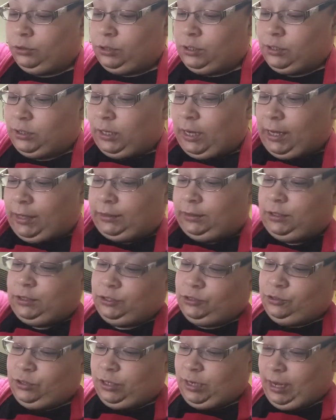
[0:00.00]
There's a lot of
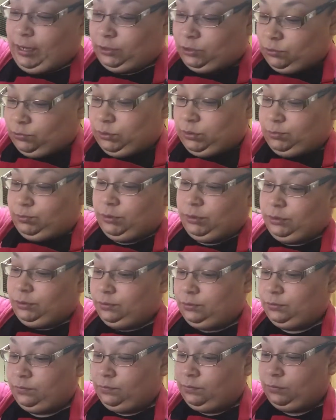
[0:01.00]
things you can add to it,
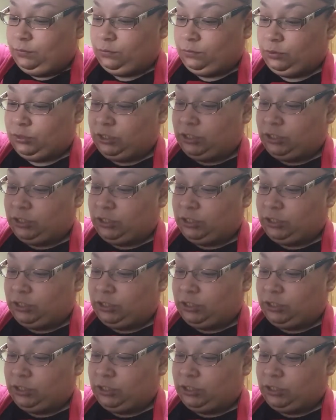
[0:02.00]
or